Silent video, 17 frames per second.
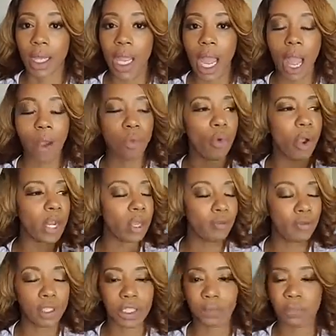I'm waiting
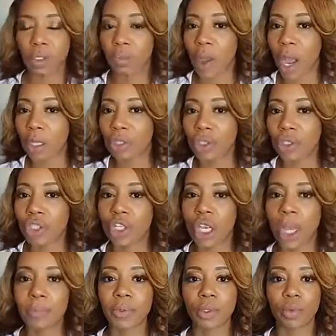for some sponsorships.